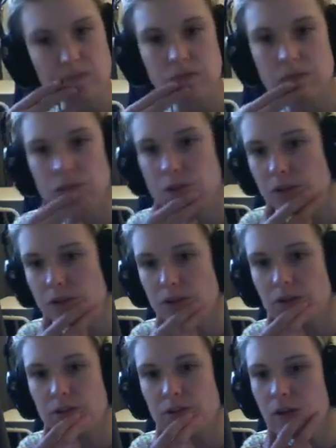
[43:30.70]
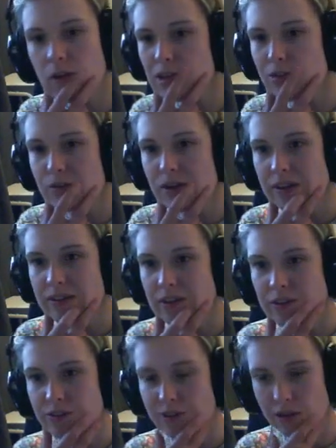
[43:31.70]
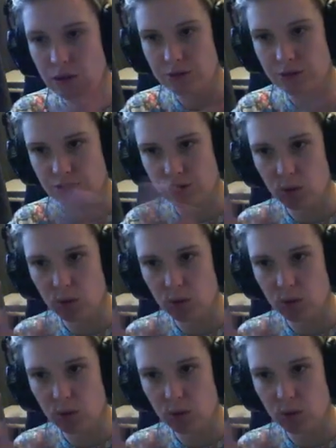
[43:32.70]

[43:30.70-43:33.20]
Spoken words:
So 33 I think is closer to